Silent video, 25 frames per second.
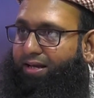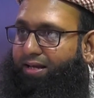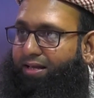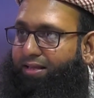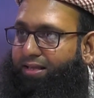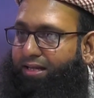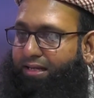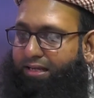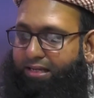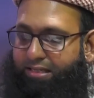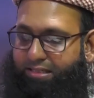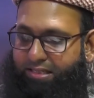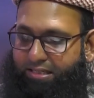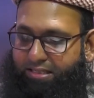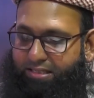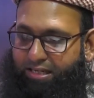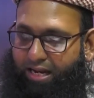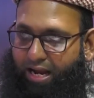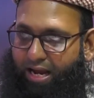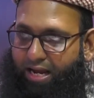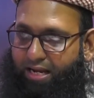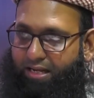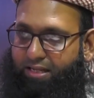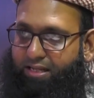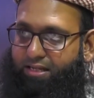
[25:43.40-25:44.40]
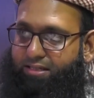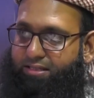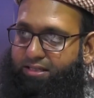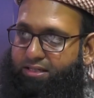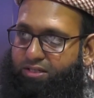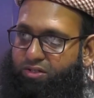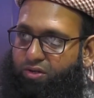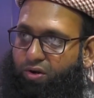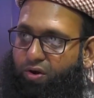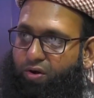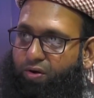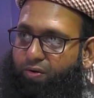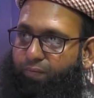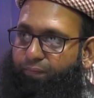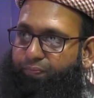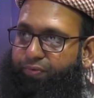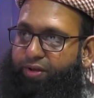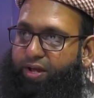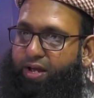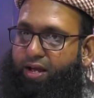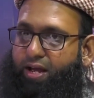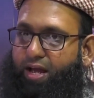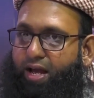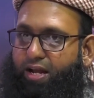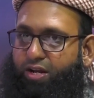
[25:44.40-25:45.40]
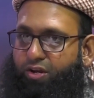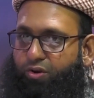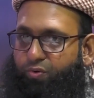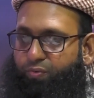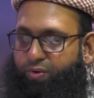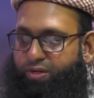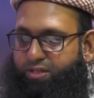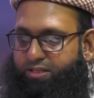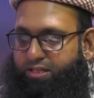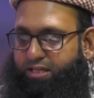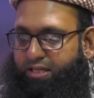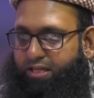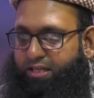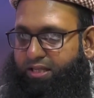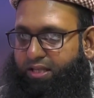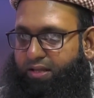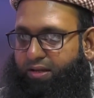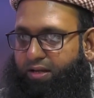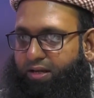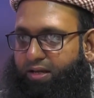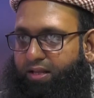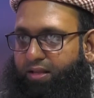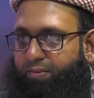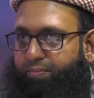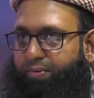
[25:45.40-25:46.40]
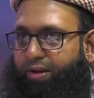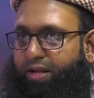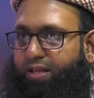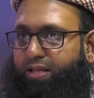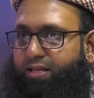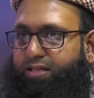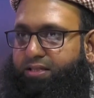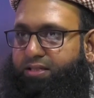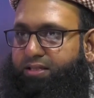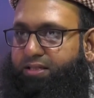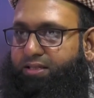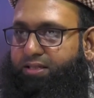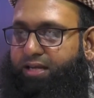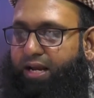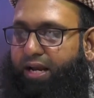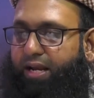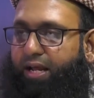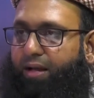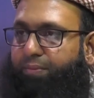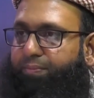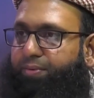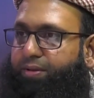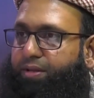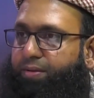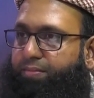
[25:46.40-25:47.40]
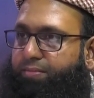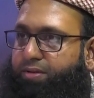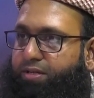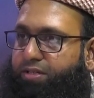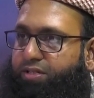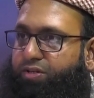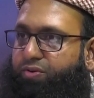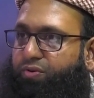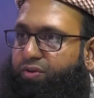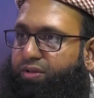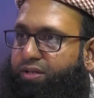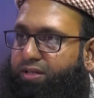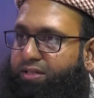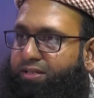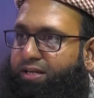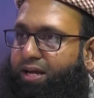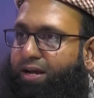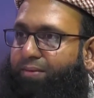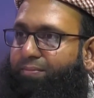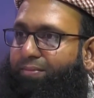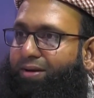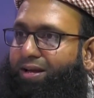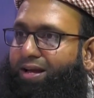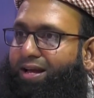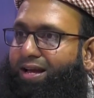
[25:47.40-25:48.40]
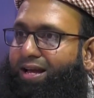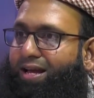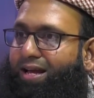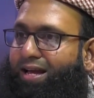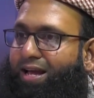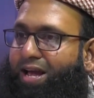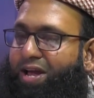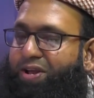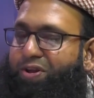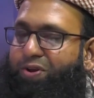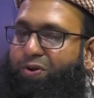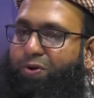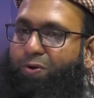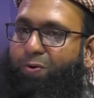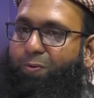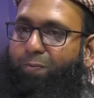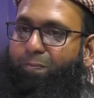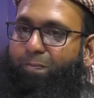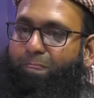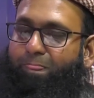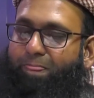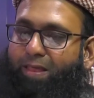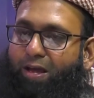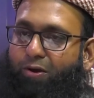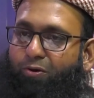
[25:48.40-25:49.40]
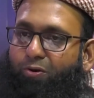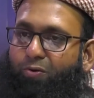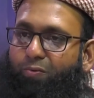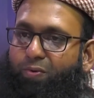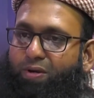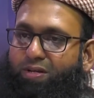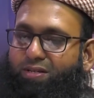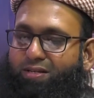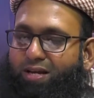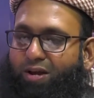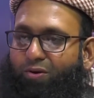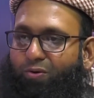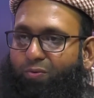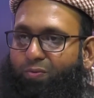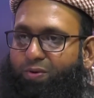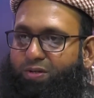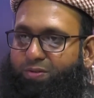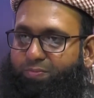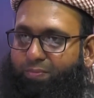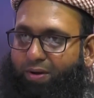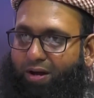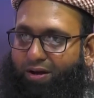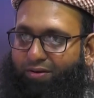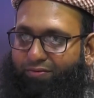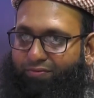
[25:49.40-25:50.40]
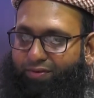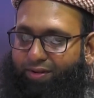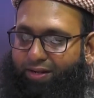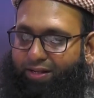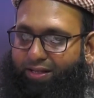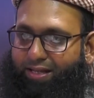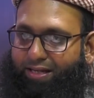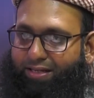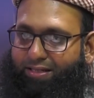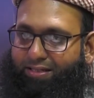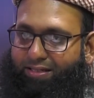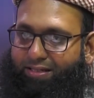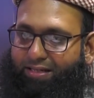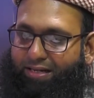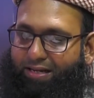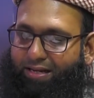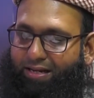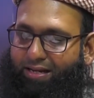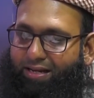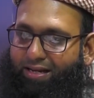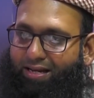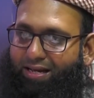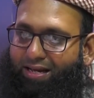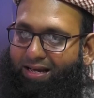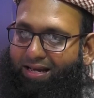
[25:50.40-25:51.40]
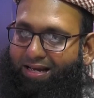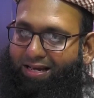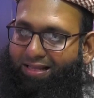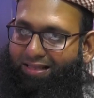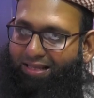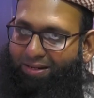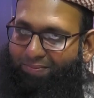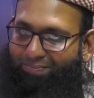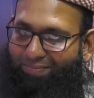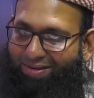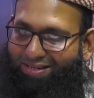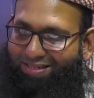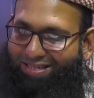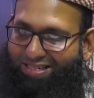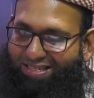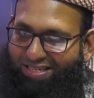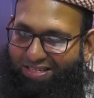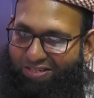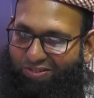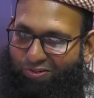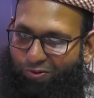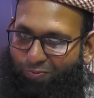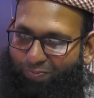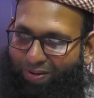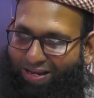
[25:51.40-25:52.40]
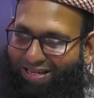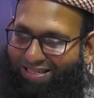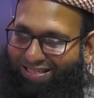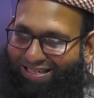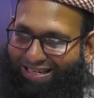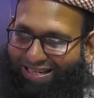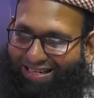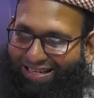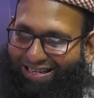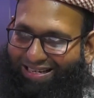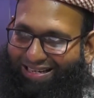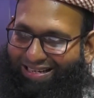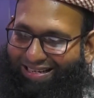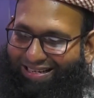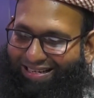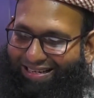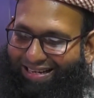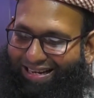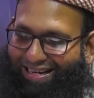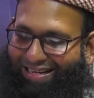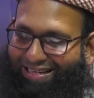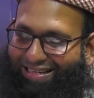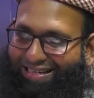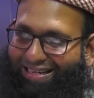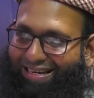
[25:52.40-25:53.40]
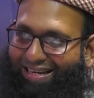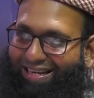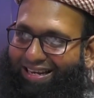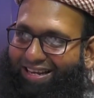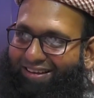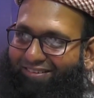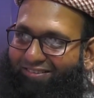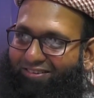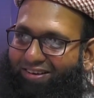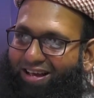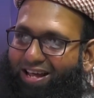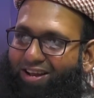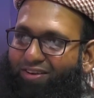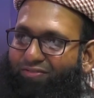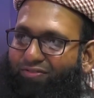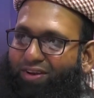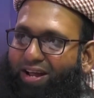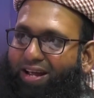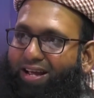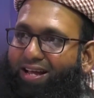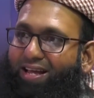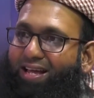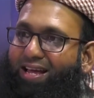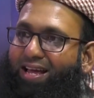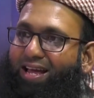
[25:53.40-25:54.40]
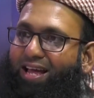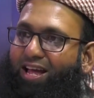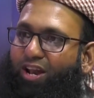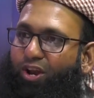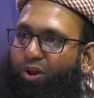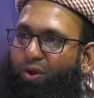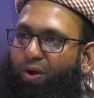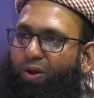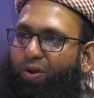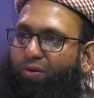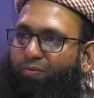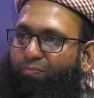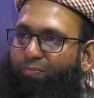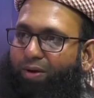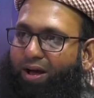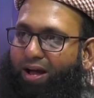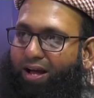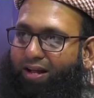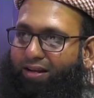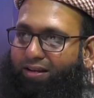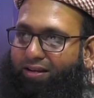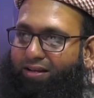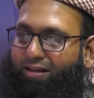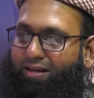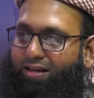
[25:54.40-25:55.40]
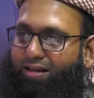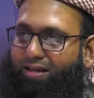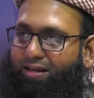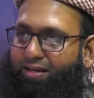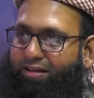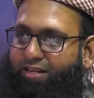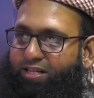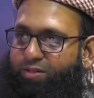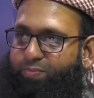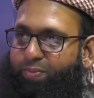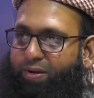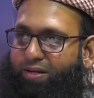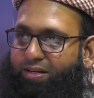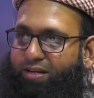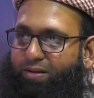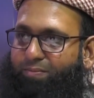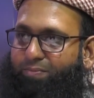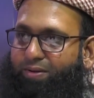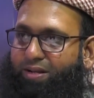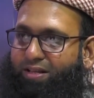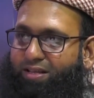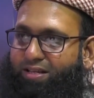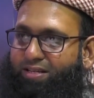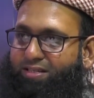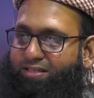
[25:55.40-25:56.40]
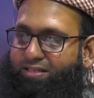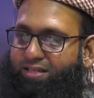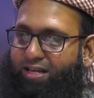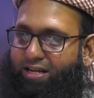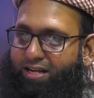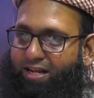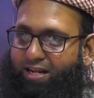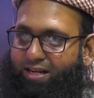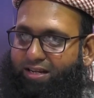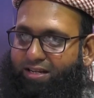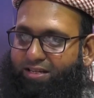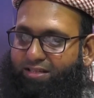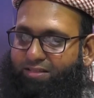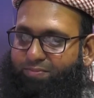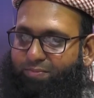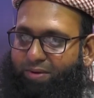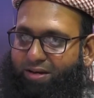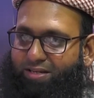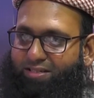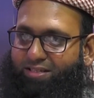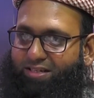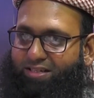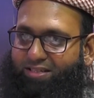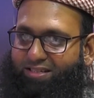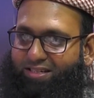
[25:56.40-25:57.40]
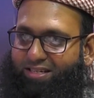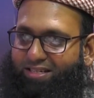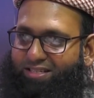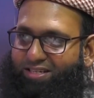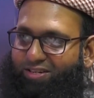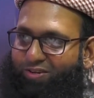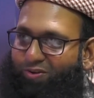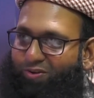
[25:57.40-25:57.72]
that this is right, this is wrong. And you know, we see the, the brothers standing up in the masjid all the time. And you know, I always, I always marvel that uh, that message is so basic, right? You kind of like, night of Bahat, respected brothers and elders, my success and